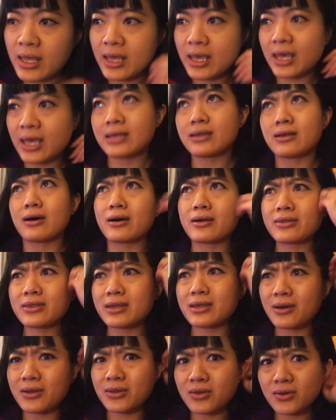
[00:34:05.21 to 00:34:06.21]
And
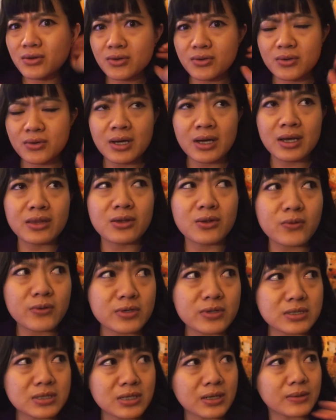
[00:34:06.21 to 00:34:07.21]
the other there
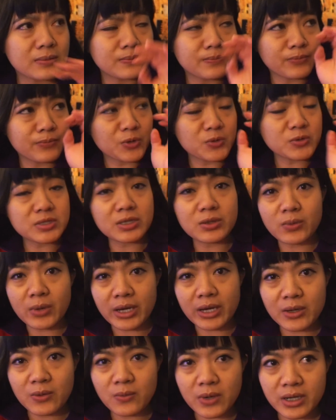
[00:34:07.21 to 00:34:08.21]
was um there was a
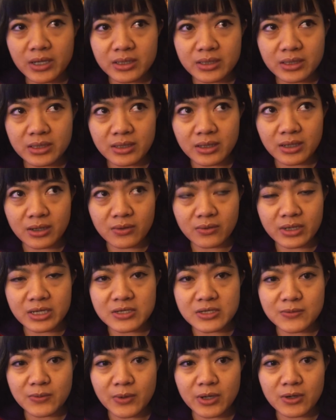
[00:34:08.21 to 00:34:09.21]
gray one, a gray
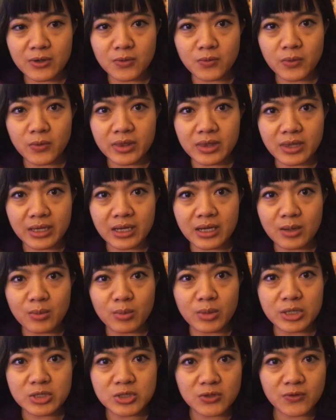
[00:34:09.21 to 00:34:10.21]
sweater with like a
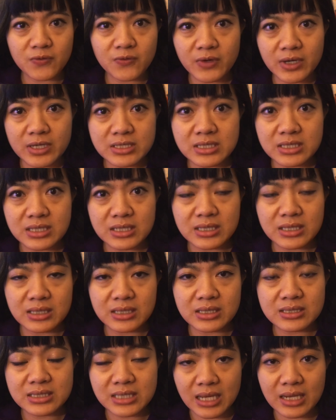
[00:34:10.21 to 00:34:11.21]
bunch of
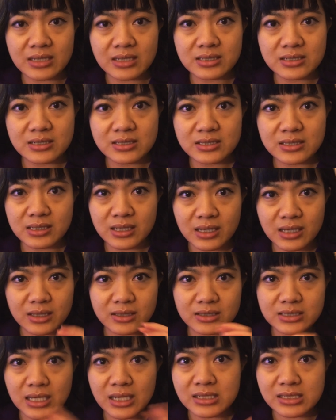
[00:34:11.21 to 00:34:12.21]
fuzzy Santas, like
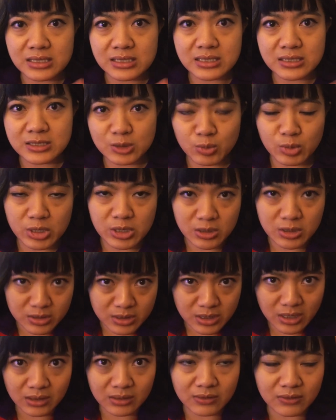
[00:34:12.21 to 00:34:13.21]
Santa his
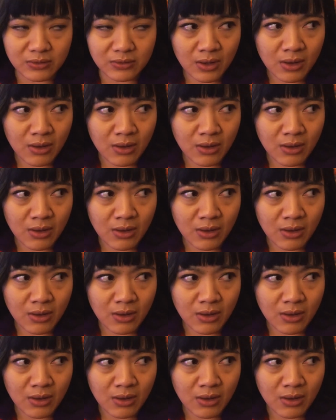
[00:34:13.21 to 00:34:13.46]
beard and